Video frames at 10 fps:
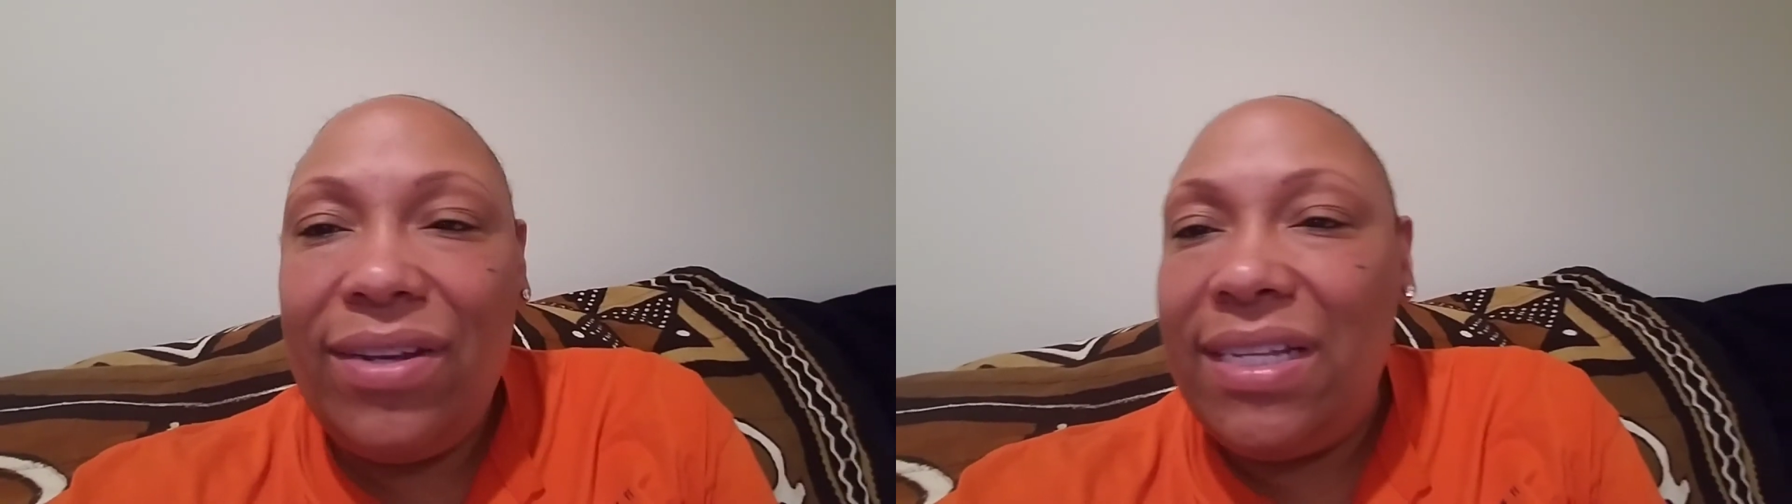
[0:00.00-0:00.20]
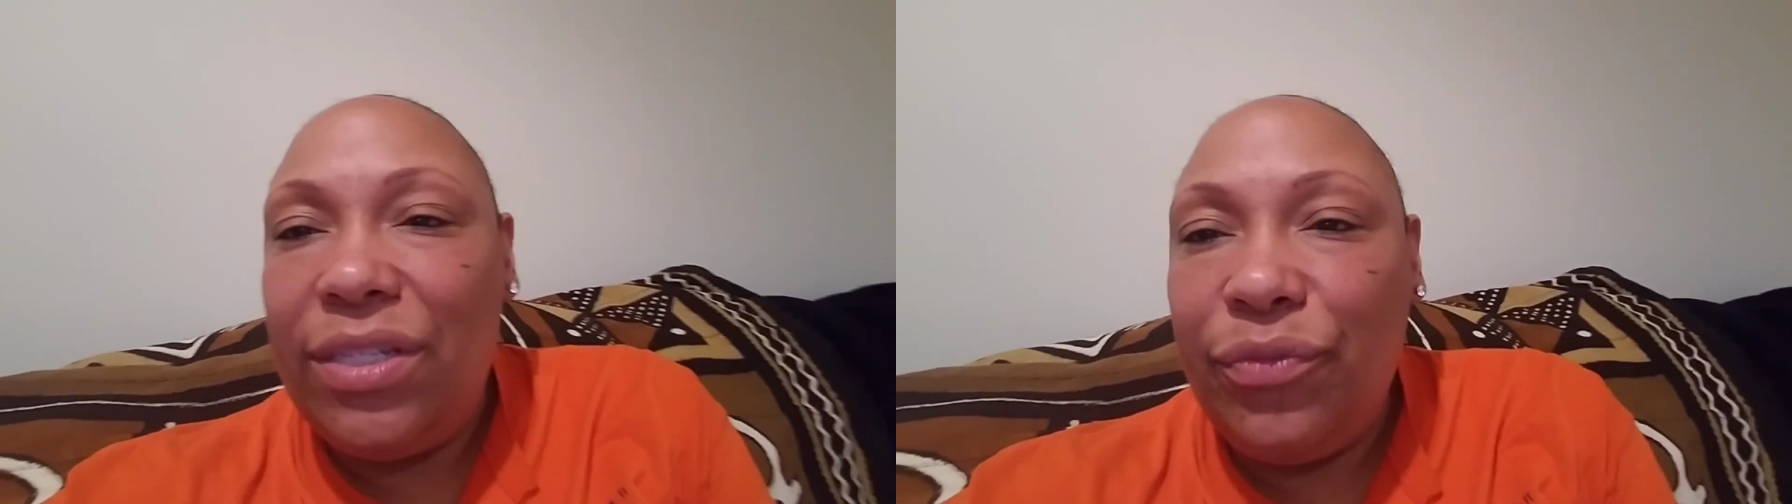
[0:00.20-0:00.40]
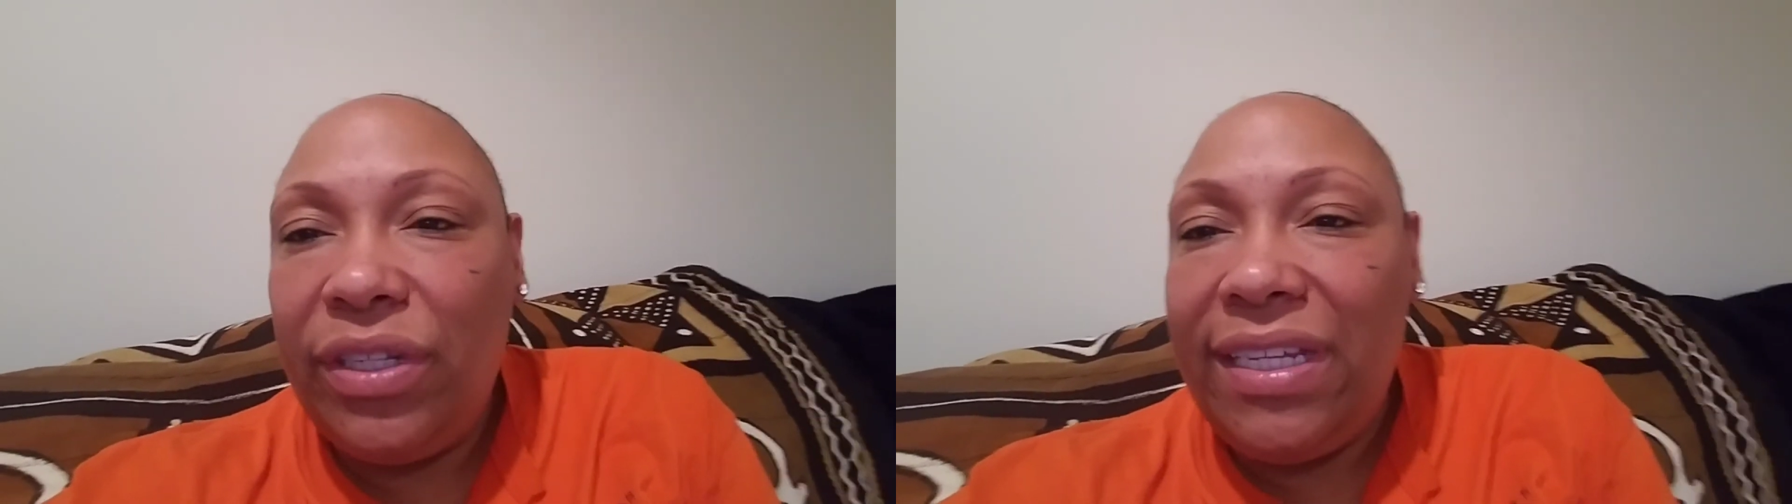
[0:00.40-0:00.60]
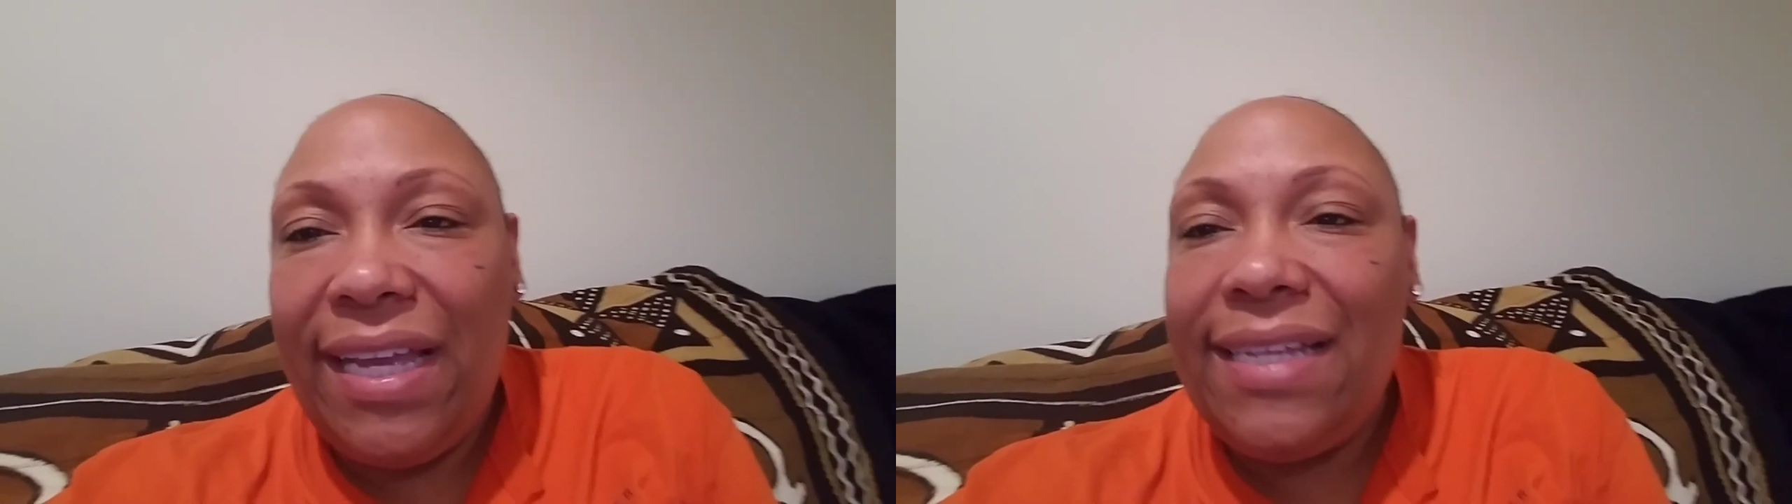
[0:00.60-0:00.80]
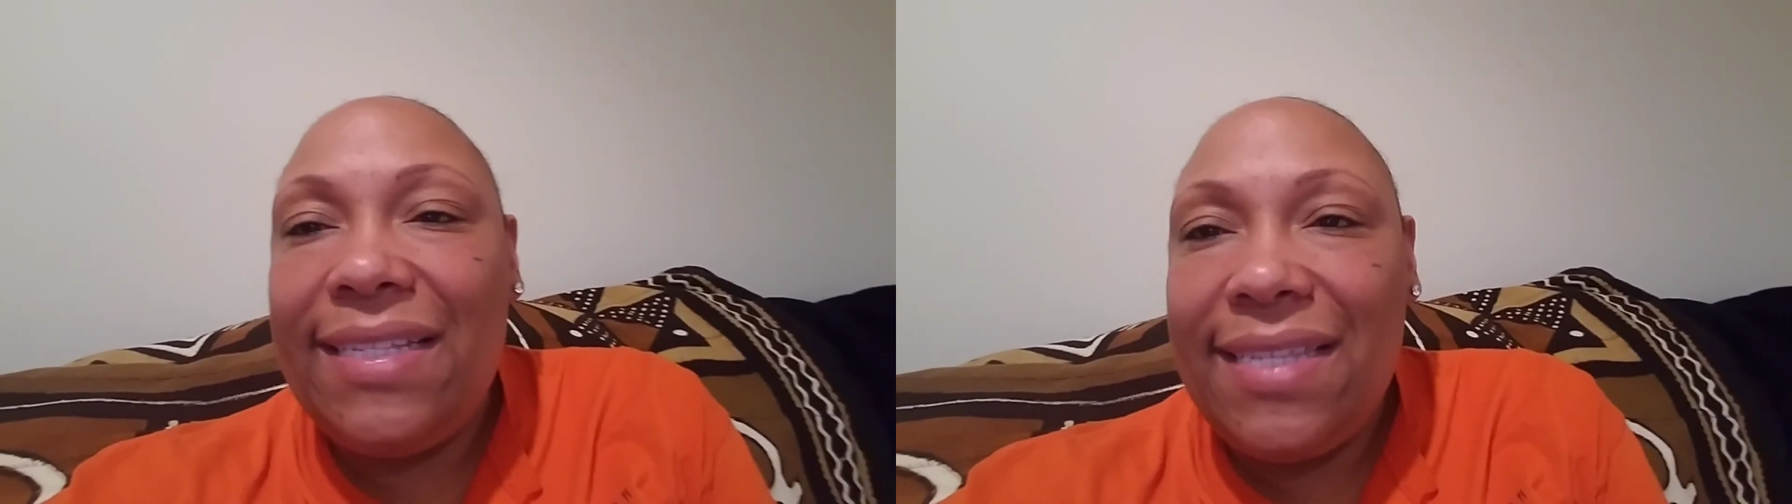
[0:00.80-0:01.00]
doesn't really
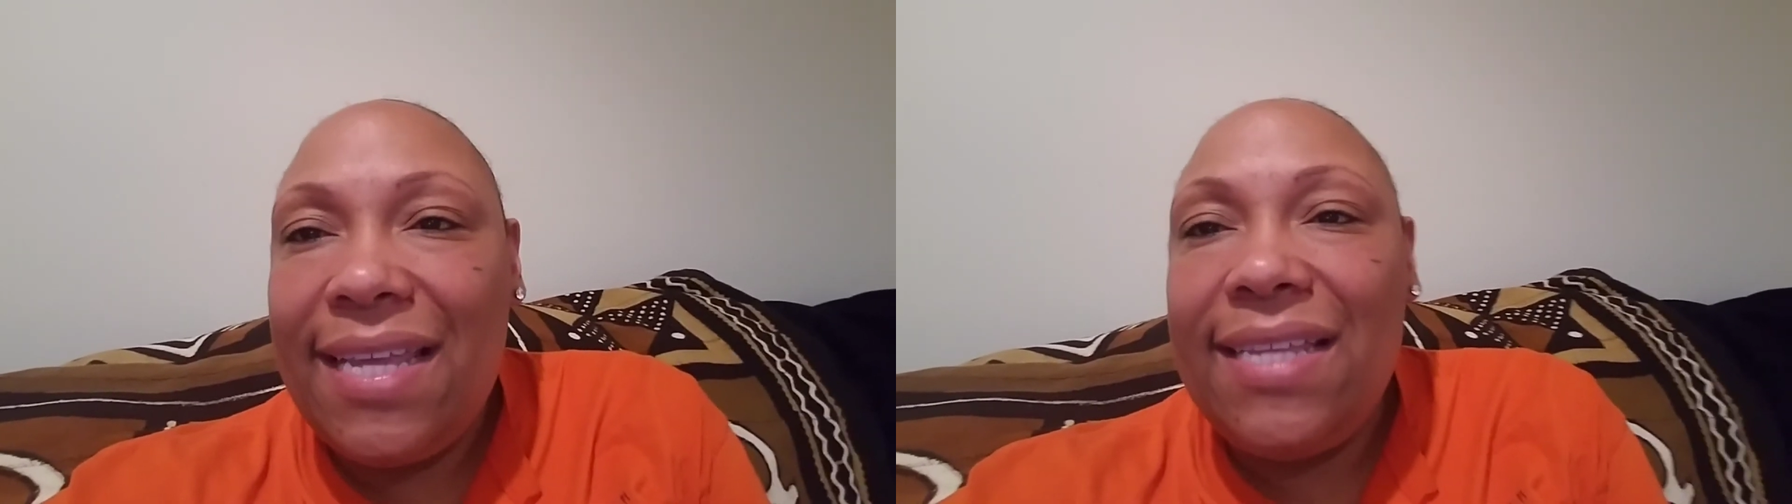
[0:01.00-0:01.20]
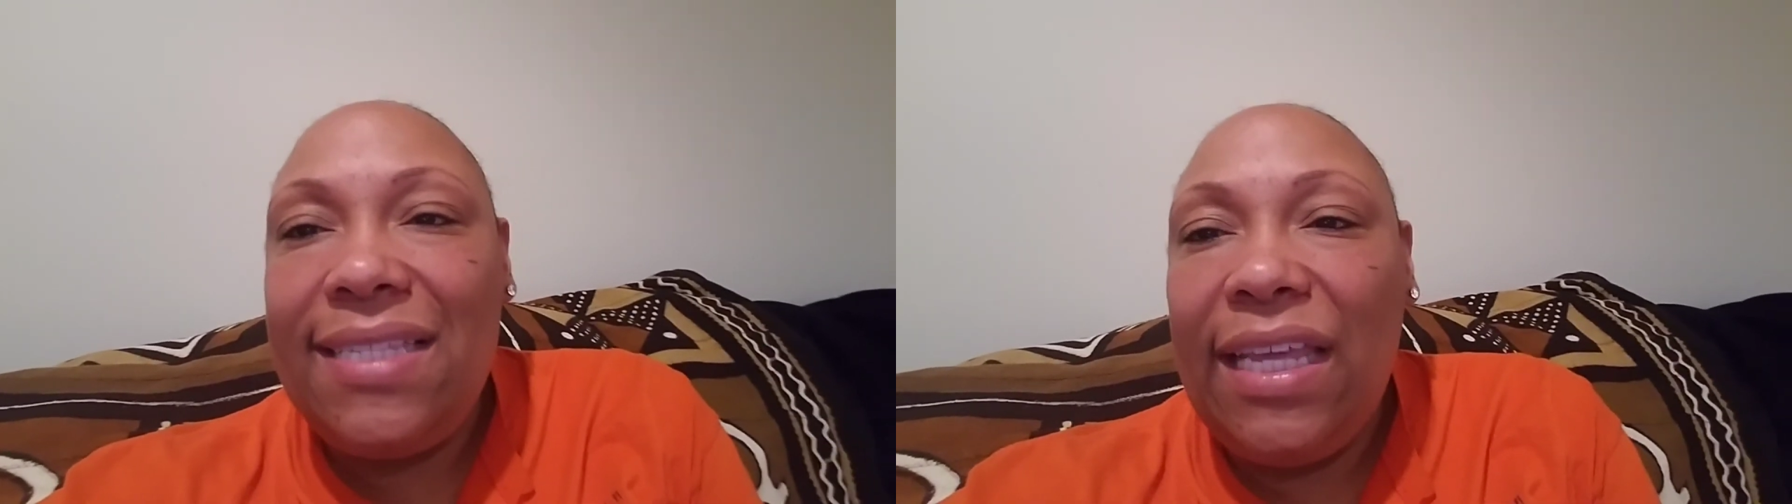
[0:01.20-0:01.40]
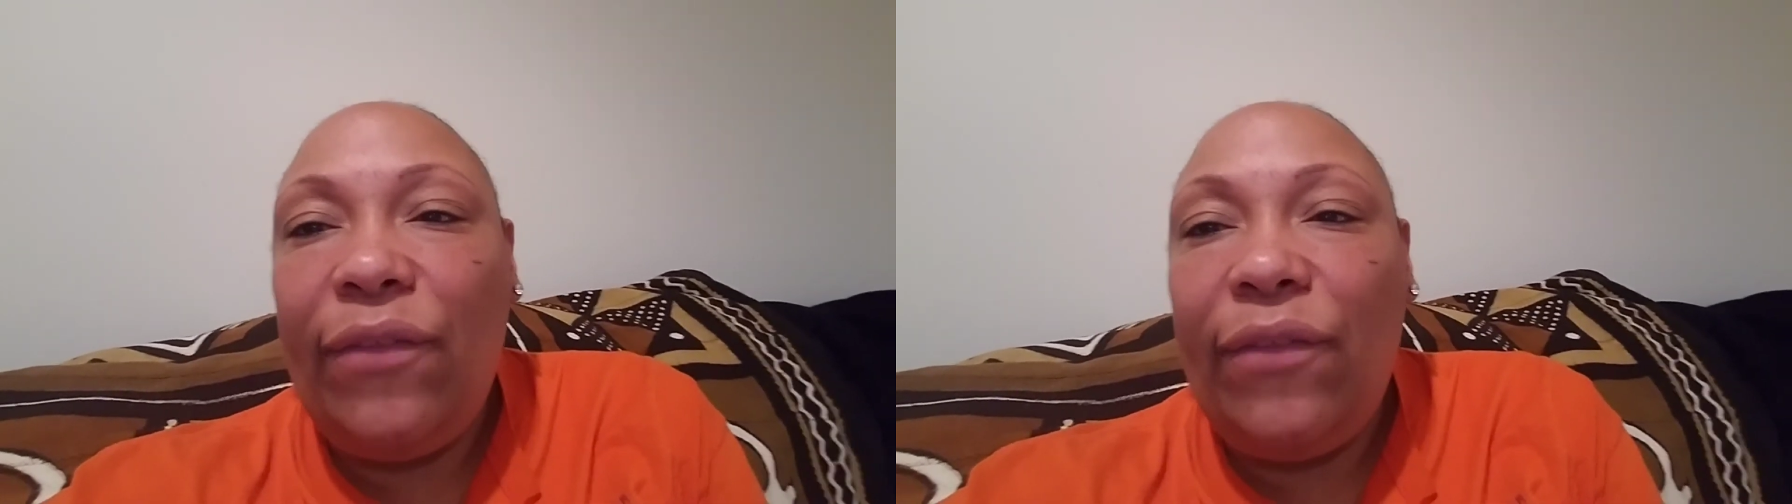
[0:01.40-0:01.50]
exist